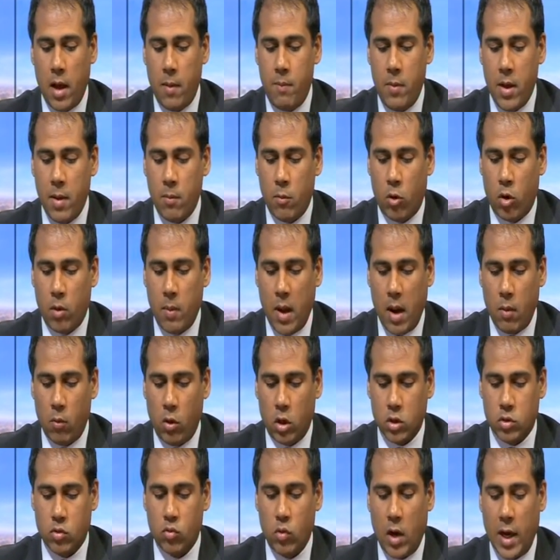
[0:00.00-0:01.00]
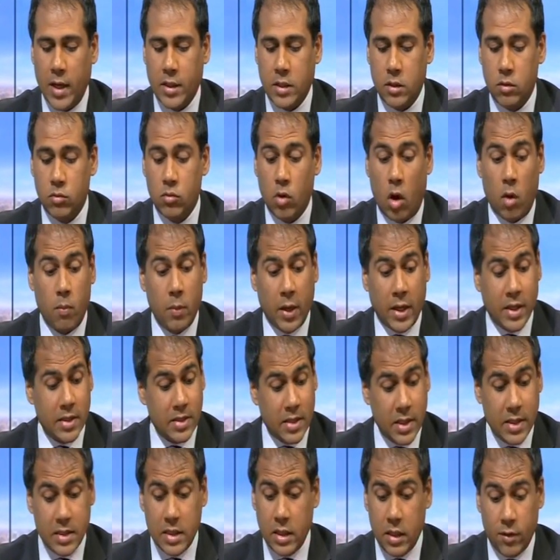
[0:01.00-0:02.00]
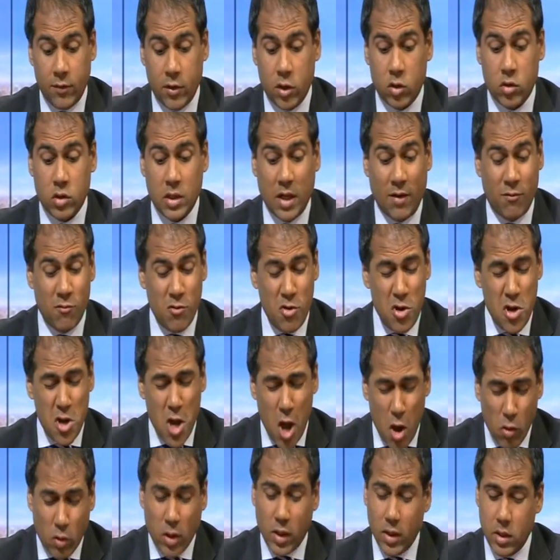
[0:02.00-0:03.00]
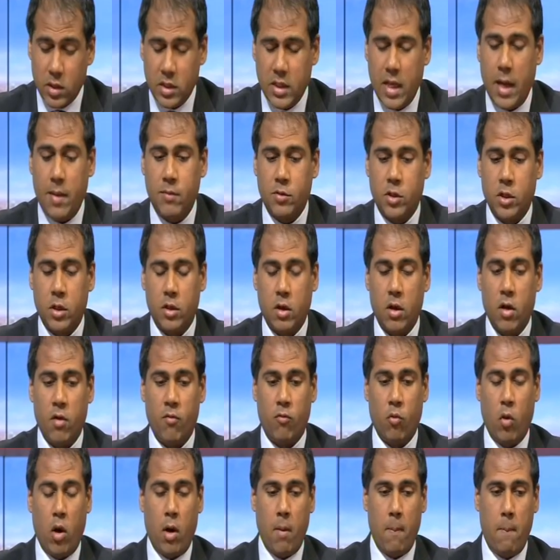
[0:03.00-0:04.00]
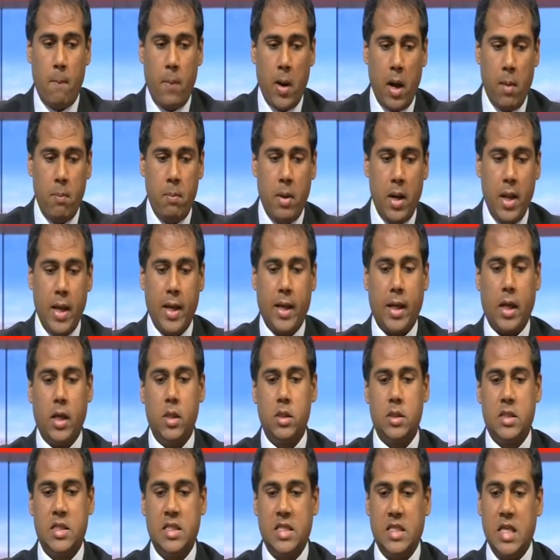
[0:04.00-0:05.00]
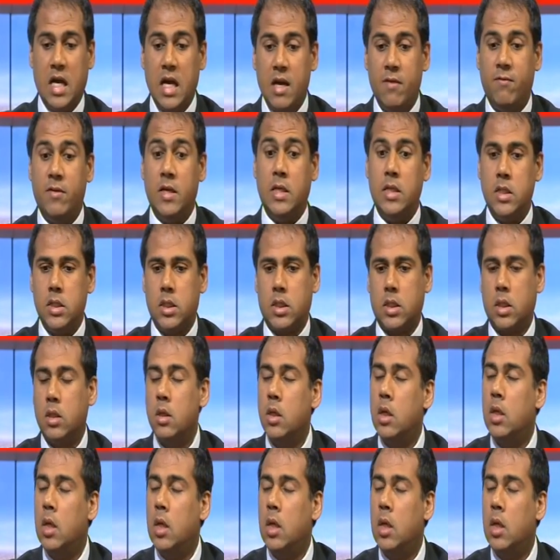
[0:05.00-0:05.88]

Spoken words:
bit more about what's right and wrong, because these individuals have no conception of what public servant